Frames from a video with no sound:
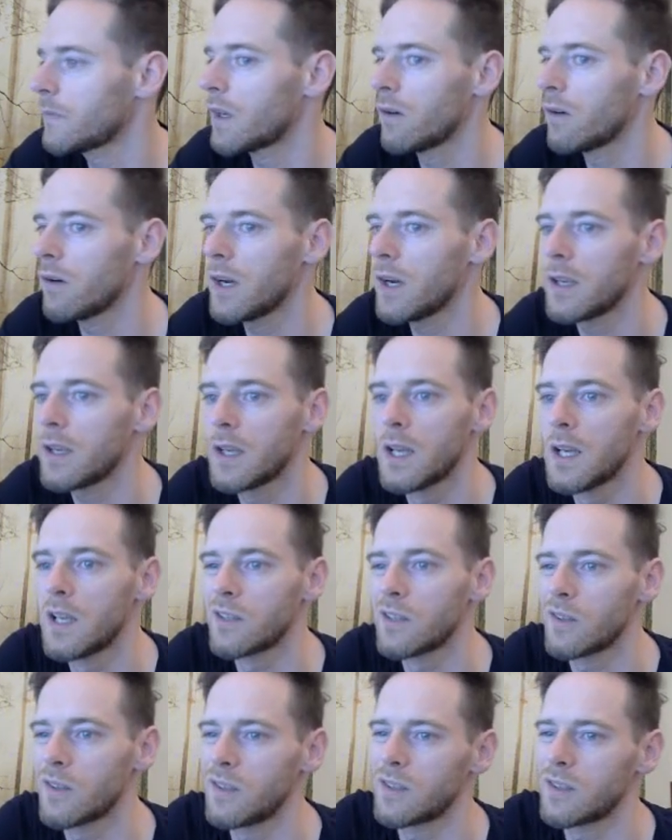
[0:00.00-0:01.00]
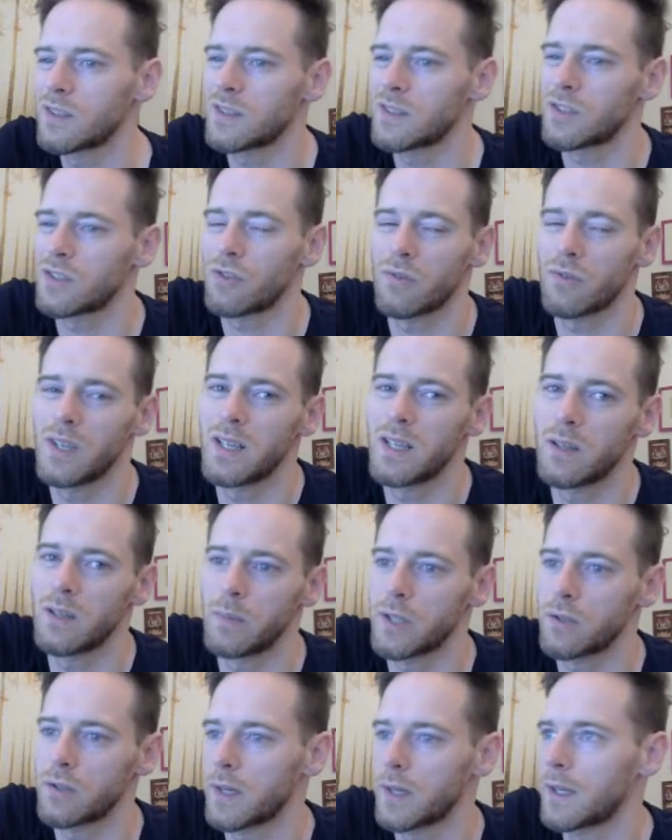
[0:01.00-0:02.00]
All right, so it is a little
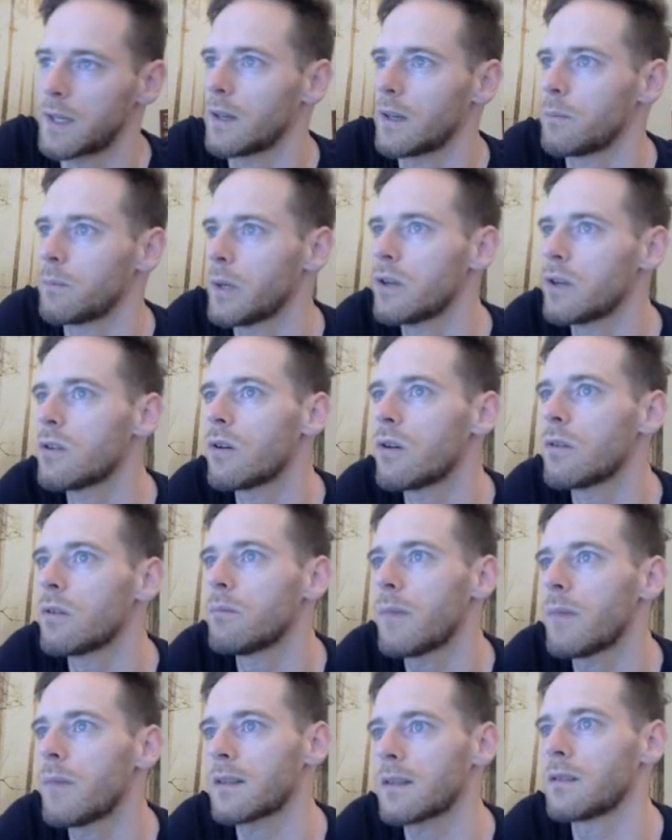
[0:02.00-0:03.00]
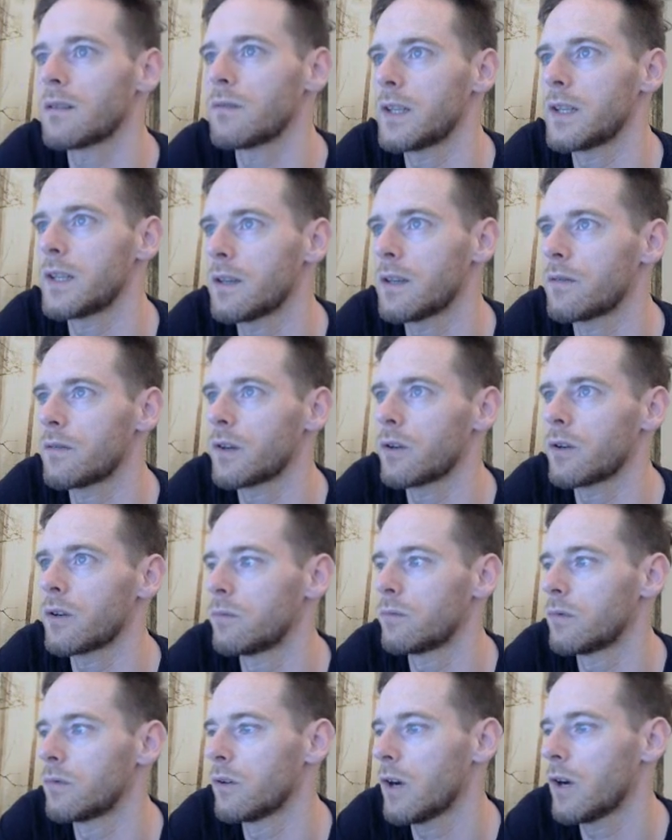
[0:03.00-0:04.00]
bit trickier, but not massively difficult.
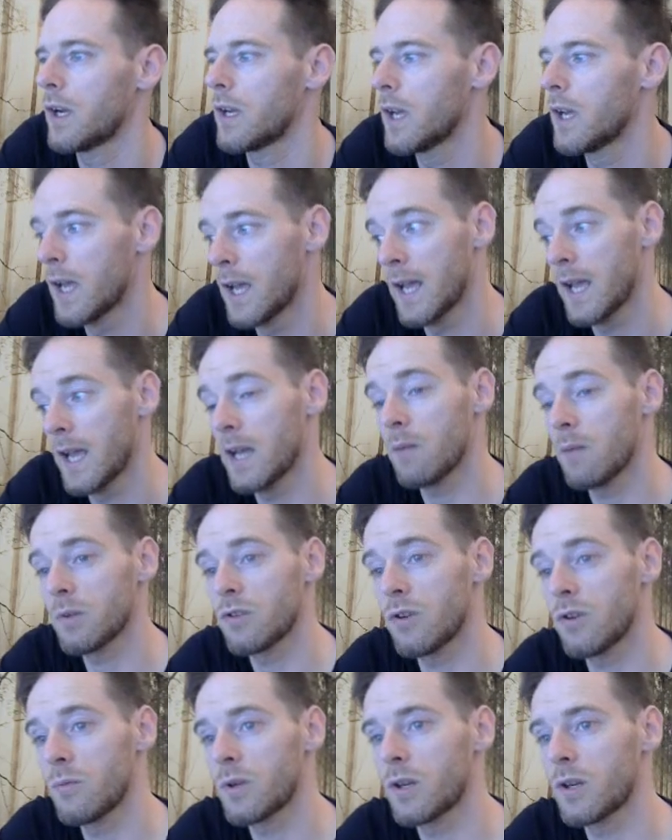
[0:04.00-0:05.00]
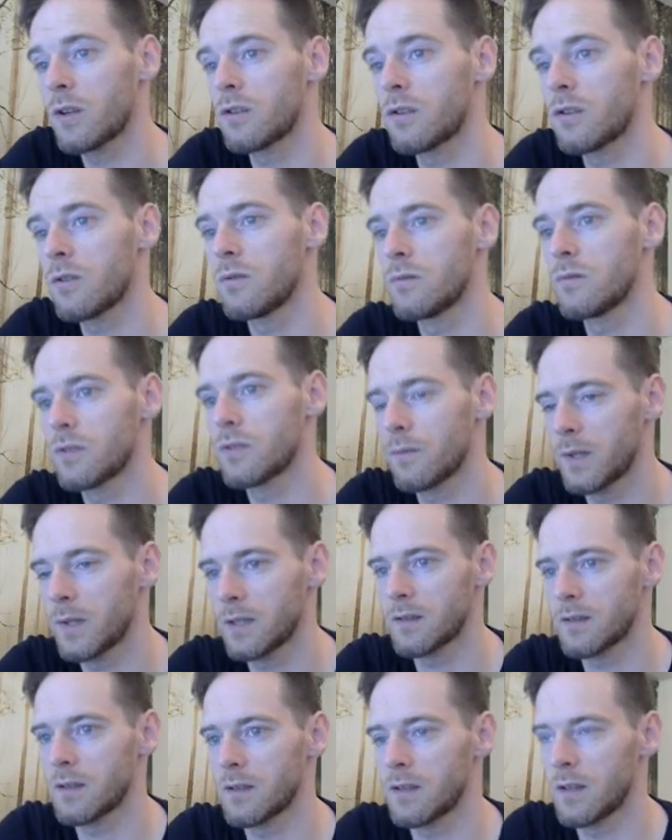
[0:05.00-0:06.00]
All right, in number 2, we're going to do something
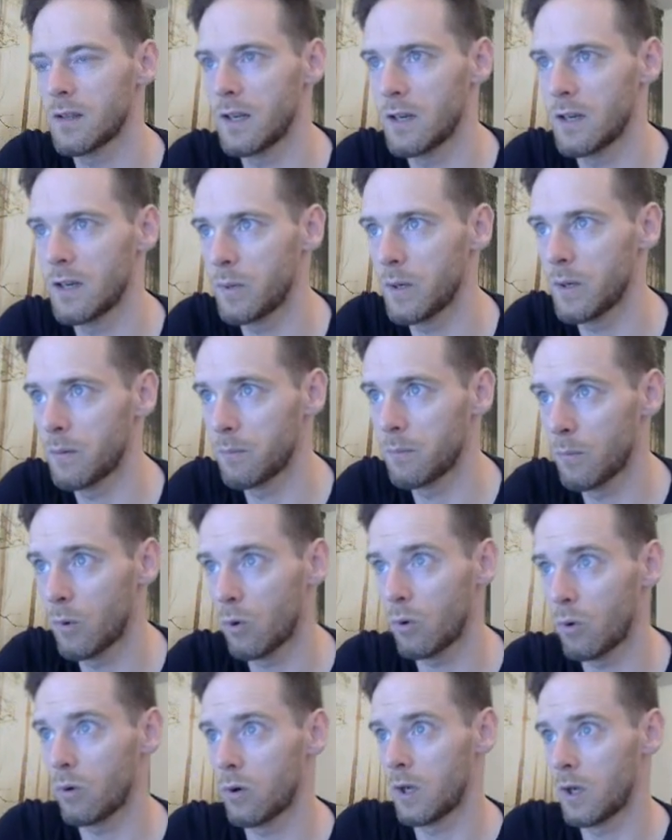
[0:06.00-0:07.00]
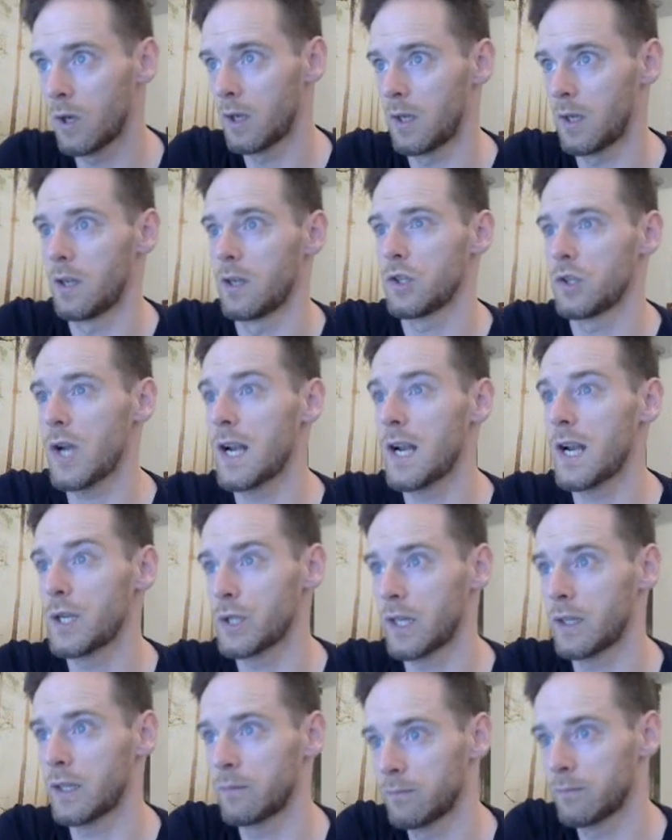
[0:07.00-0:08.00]
that's a little bit more
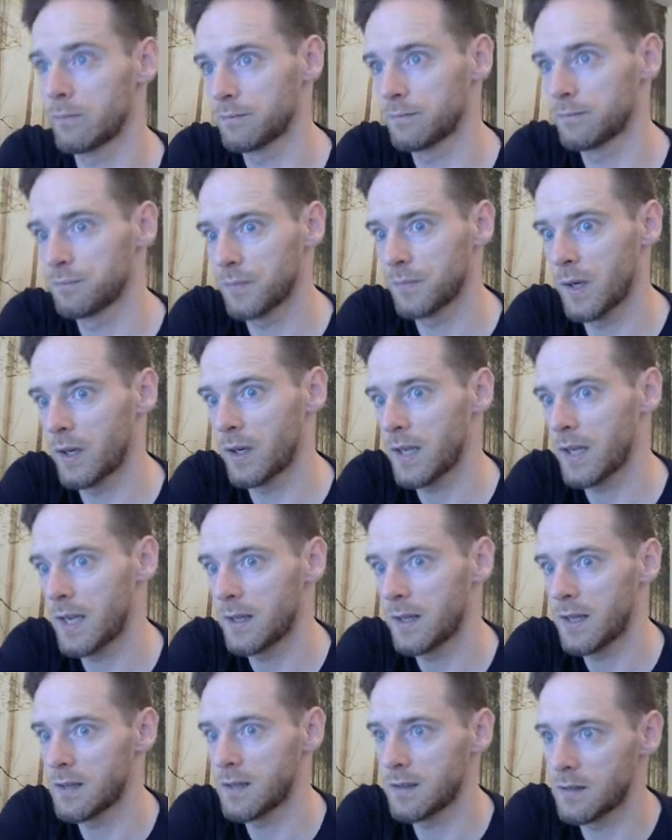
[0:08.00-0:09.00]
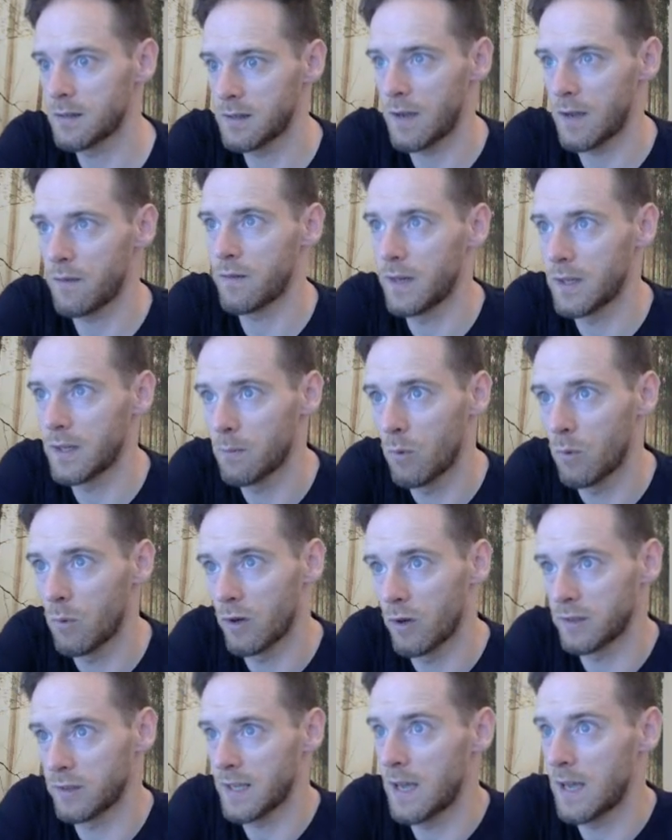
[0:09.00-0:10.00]
challenging. Okay, this is definitely a
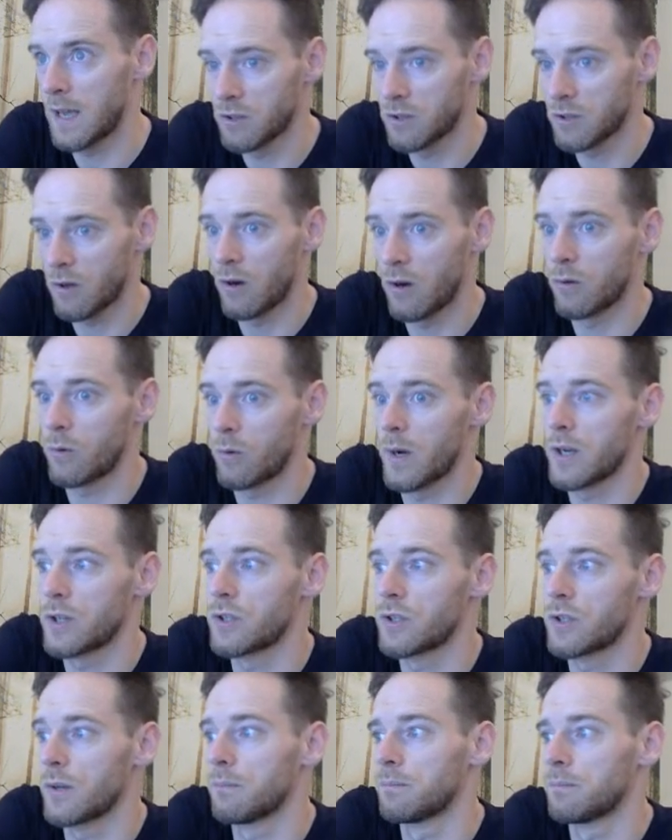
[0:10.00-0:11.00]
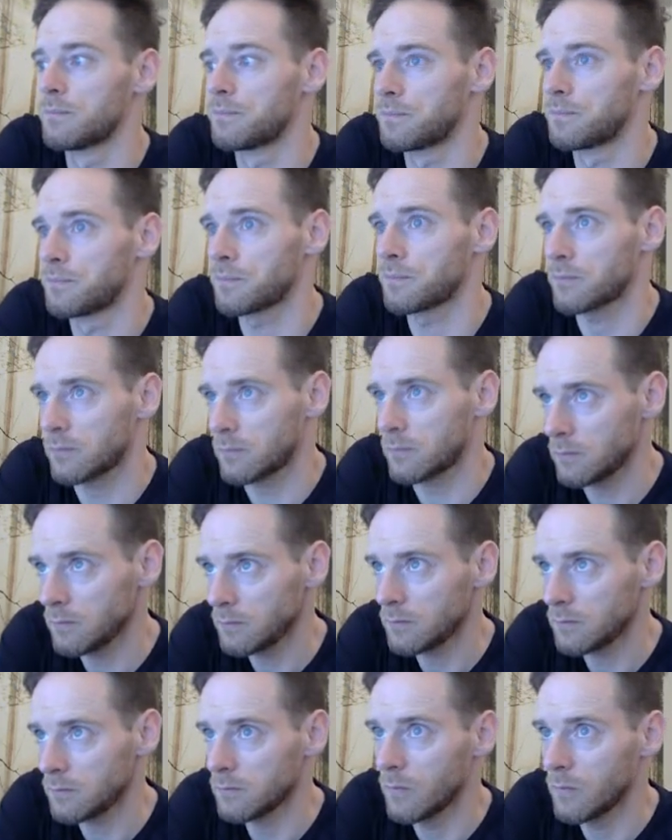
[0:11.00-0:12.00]
more exam style question
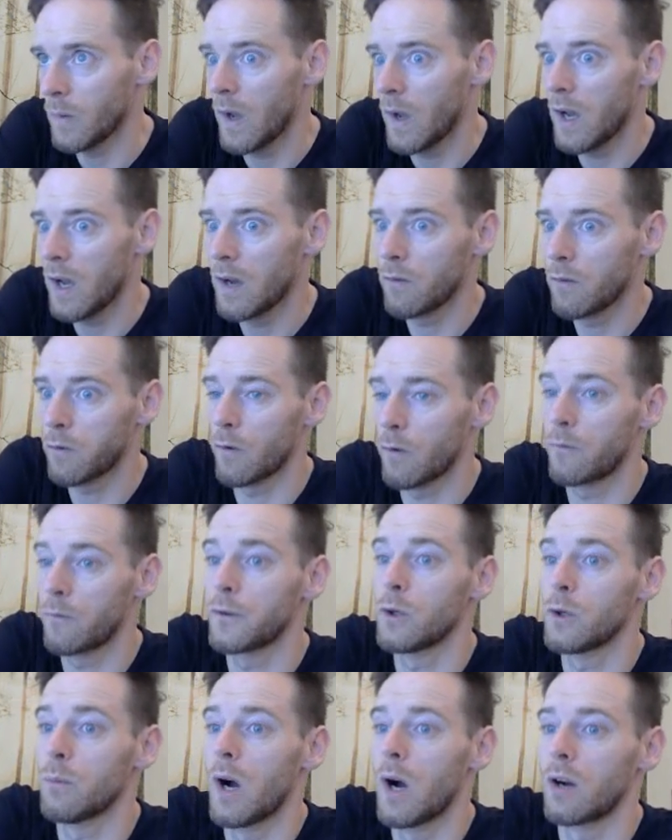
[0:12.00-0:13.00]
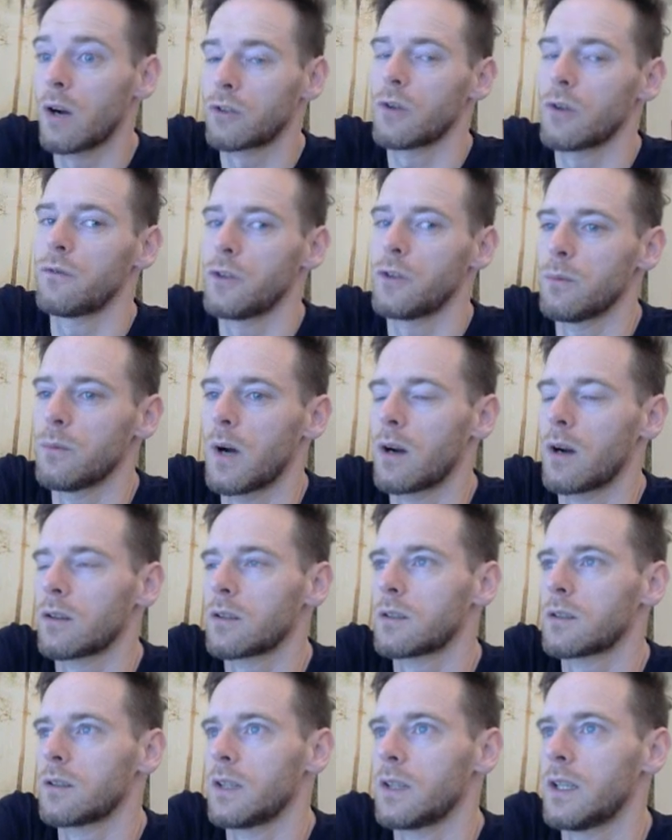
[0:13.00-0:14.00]
for a few marks, good few
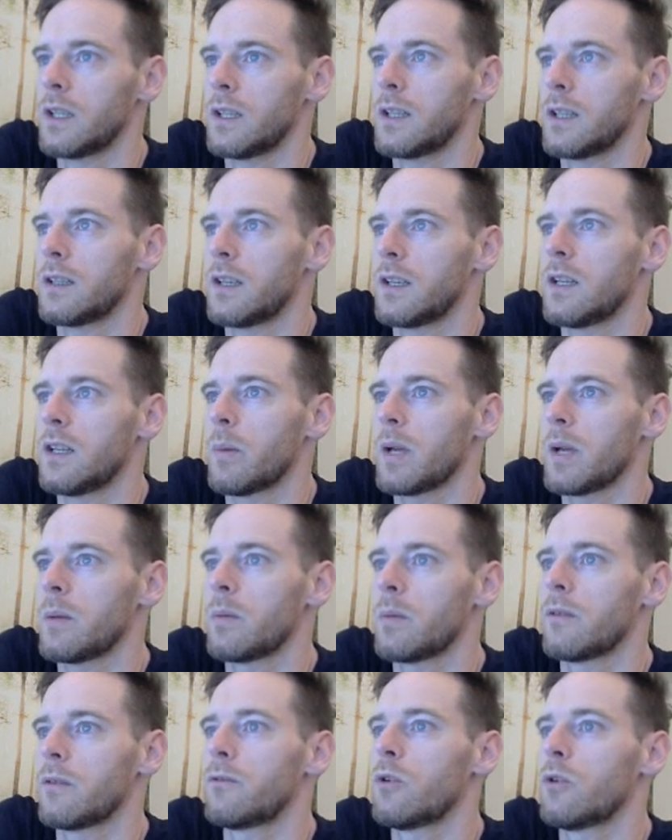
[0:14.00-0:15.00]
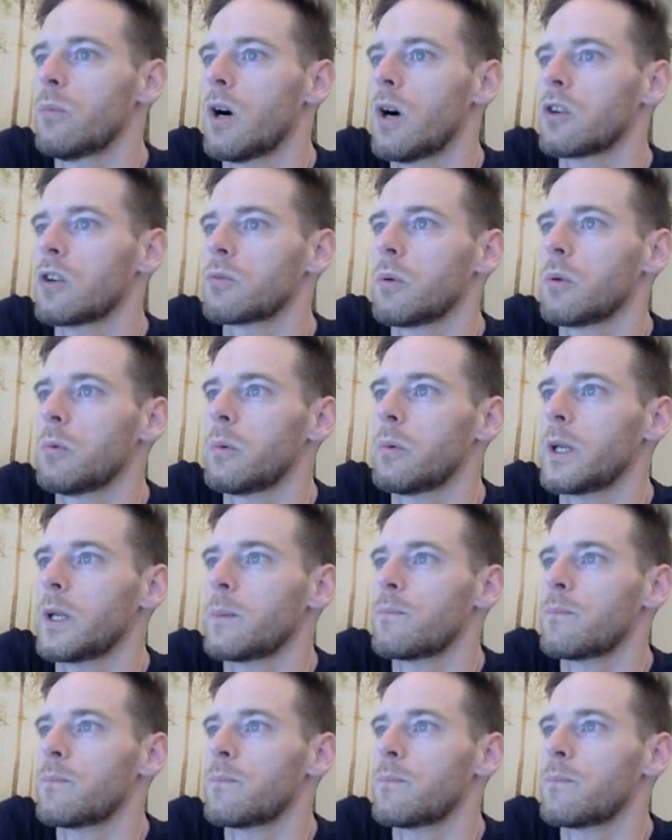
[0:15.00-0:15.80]
marks in the paper, 4 marks probably.